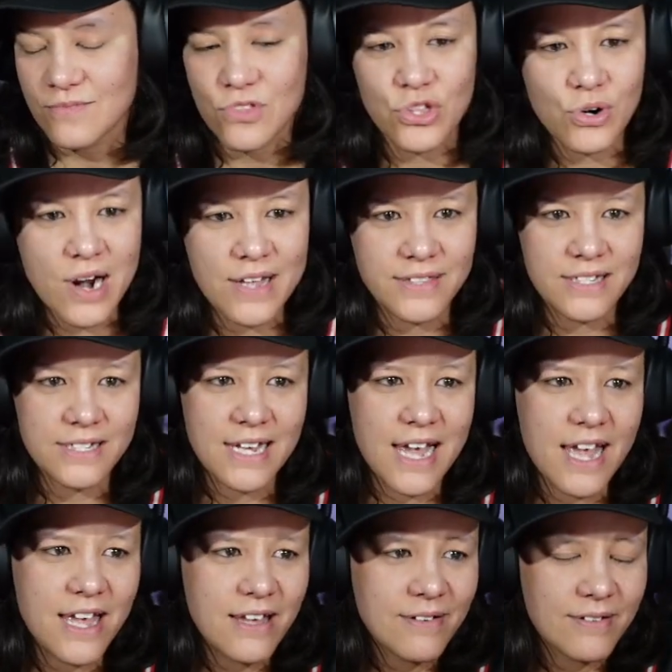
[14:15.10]
throughout the
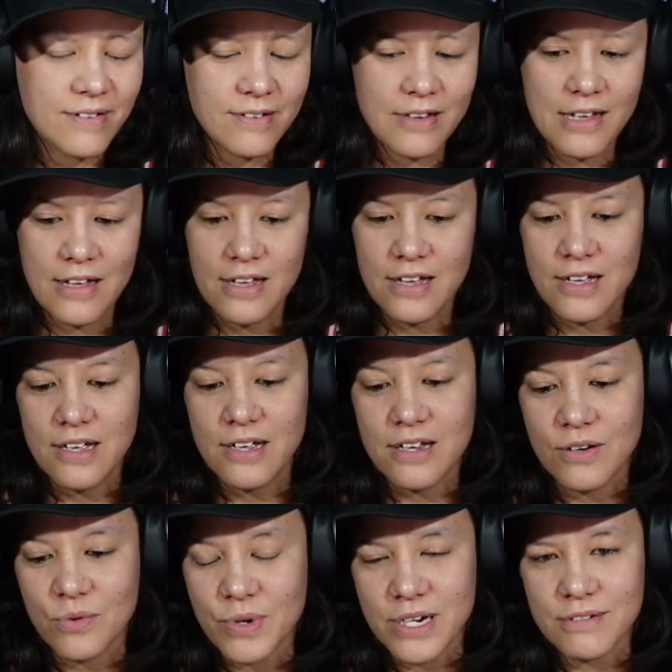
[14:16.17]
day
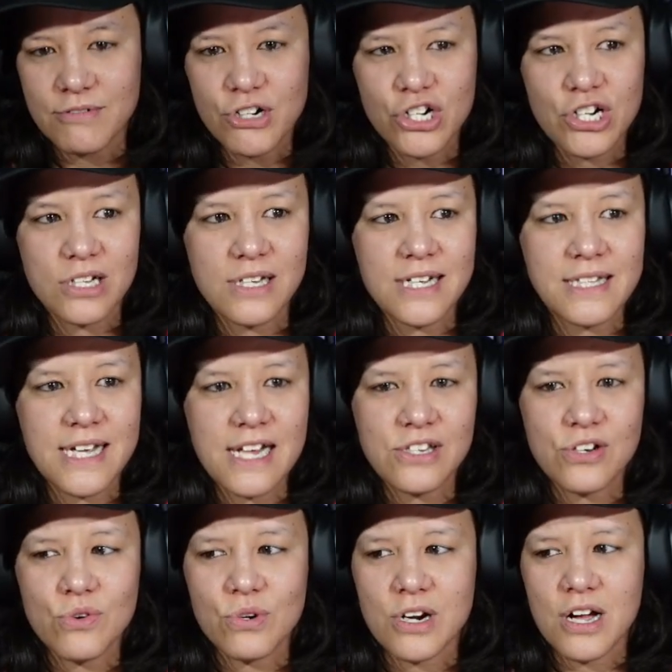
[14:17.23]
when shit like that's
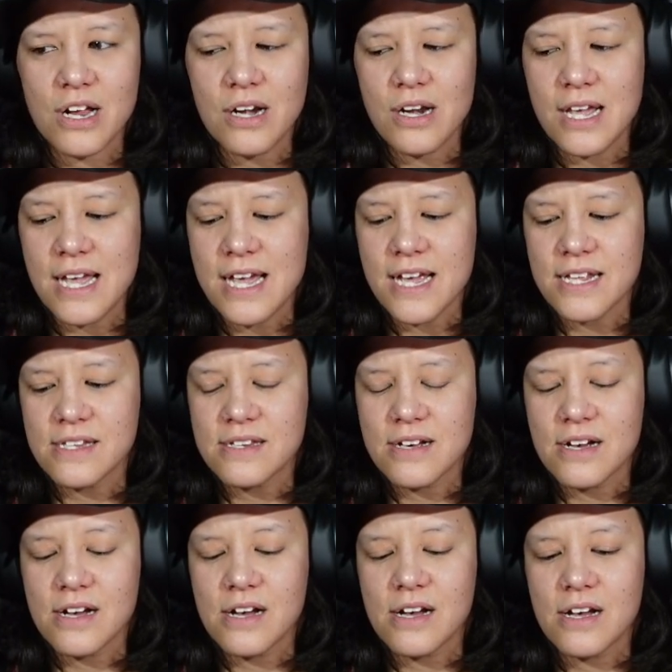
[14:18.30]
going on and
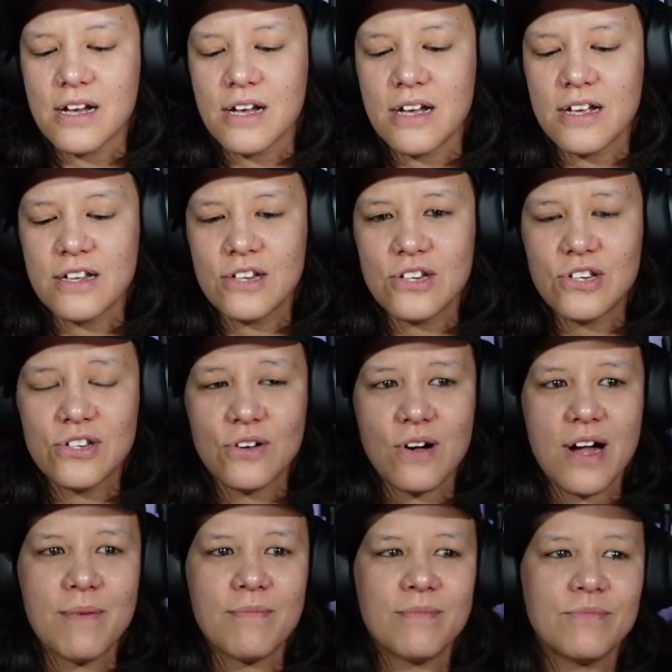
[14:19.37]
uh, so
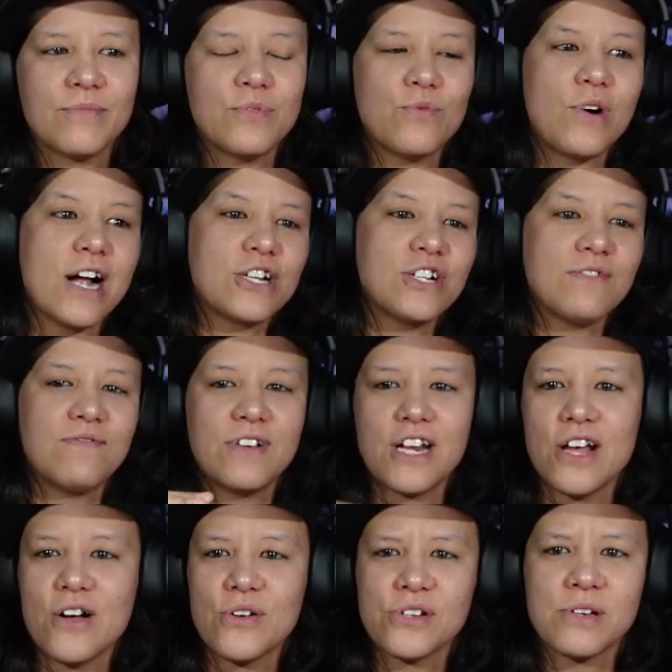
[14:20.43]
i'm watching
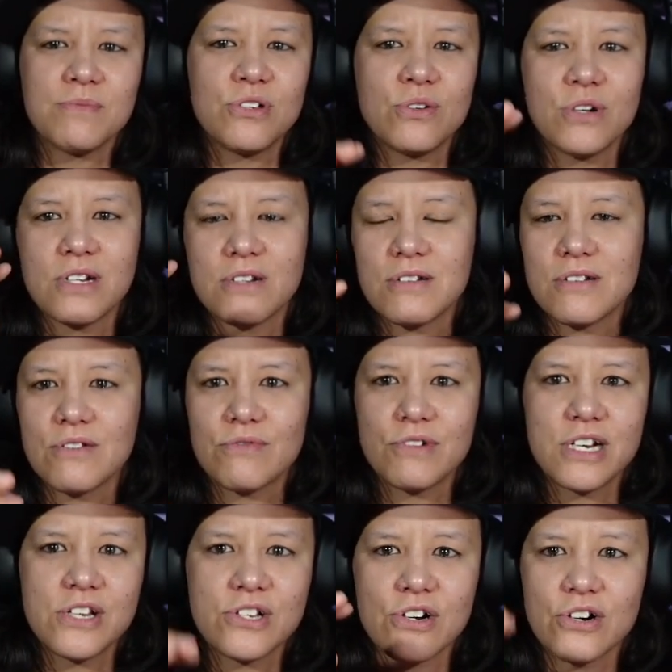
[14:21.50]
videos i'm doing
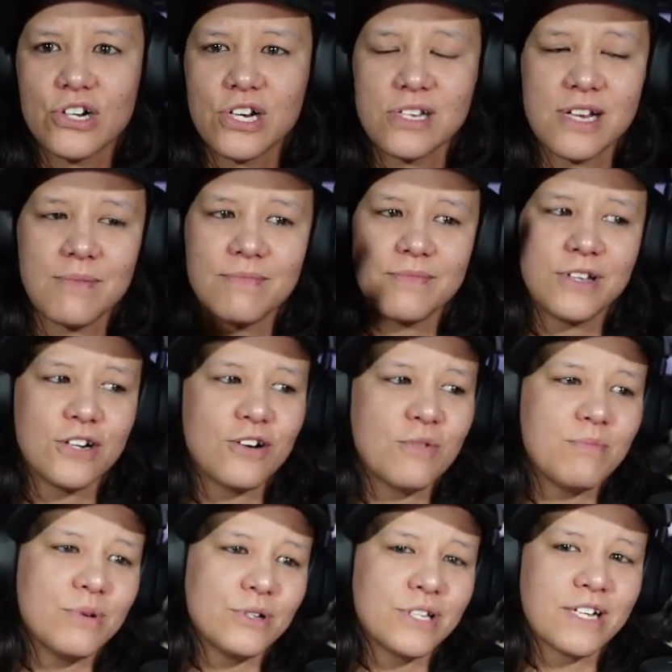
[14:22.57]
research because i'm you know
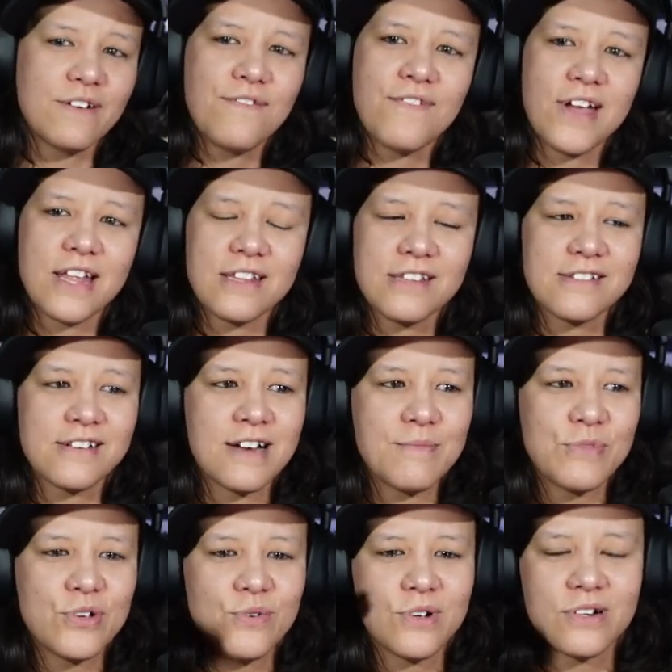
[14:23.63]
building a fence and
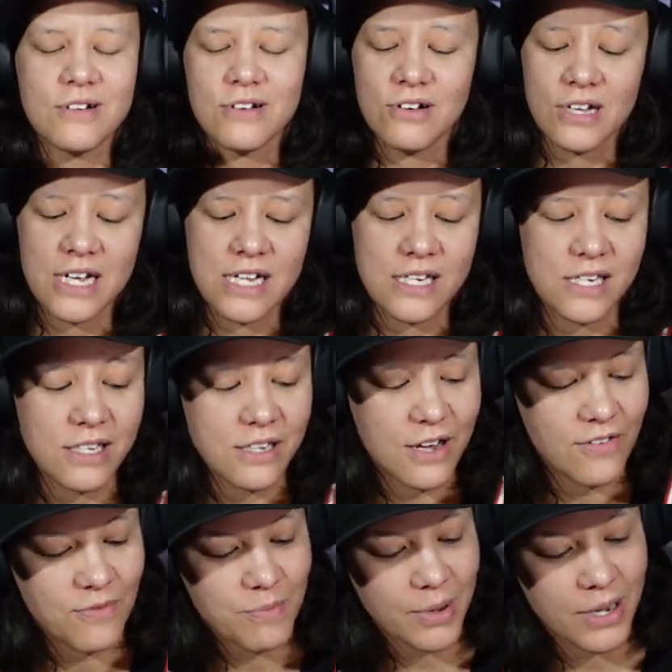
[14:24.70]
i'm doing all kinds of
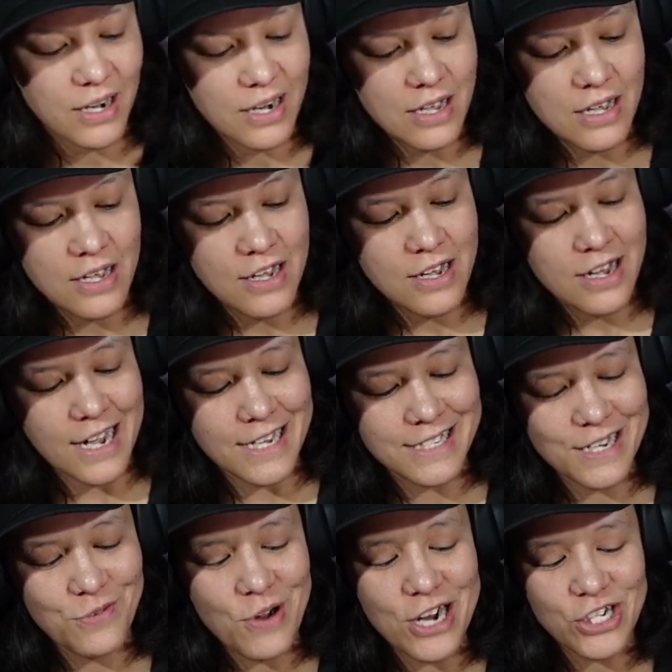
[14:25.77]
stuff but i
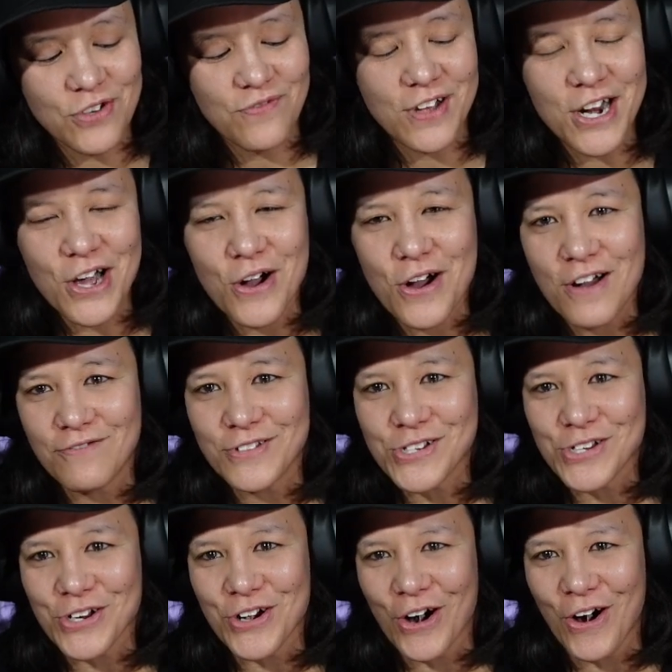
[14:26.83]
did watch a video of
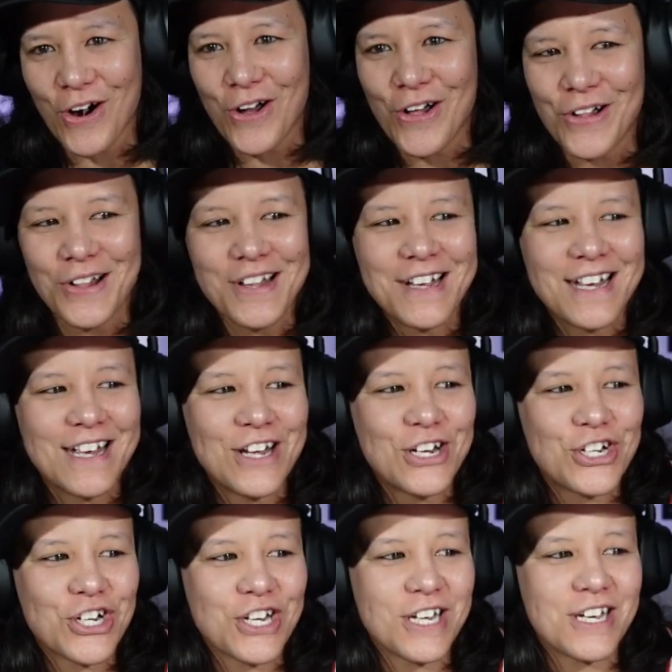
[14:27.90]
this girl
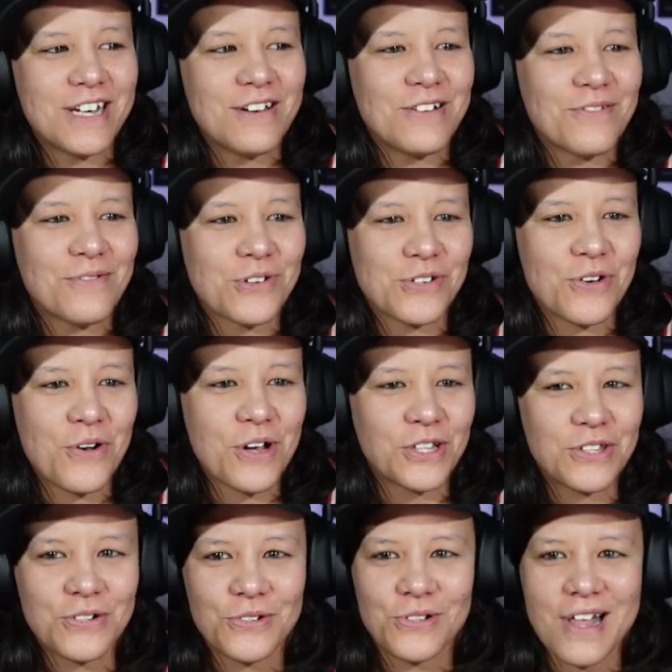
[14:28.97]
she was going
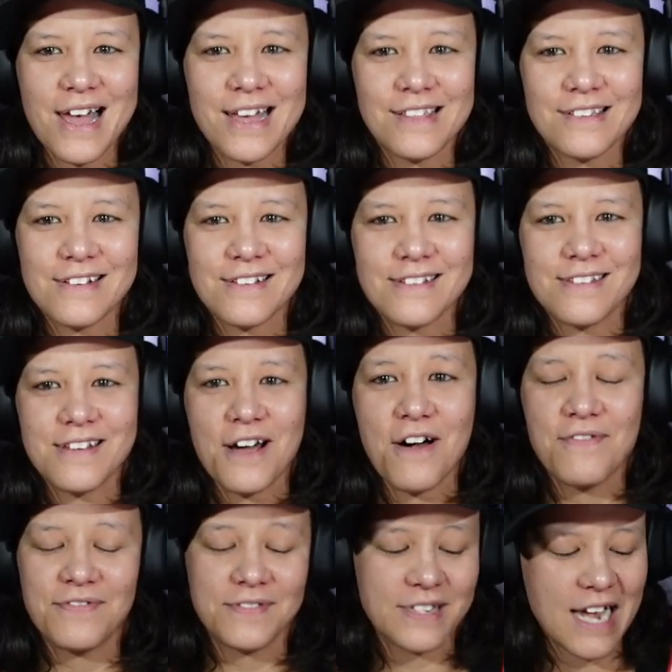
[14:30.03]
through like this
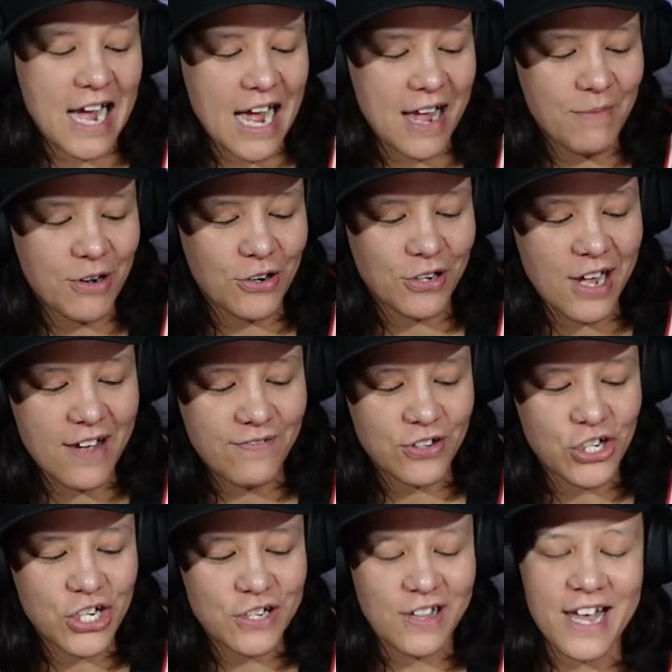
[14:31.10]
tough time in her life and
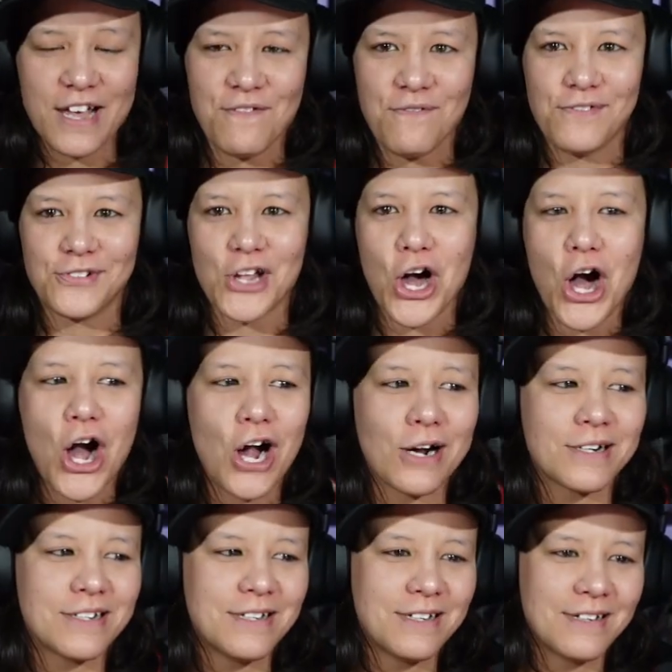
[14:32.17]
she like
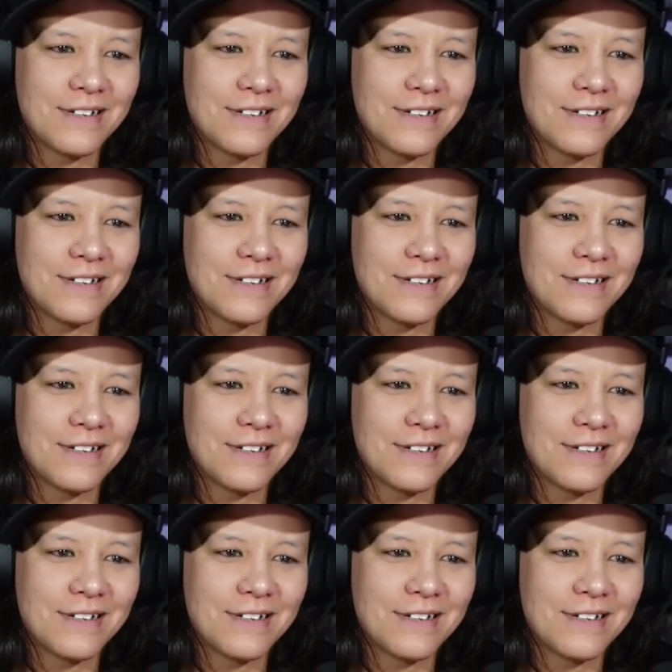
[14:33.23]
vlogged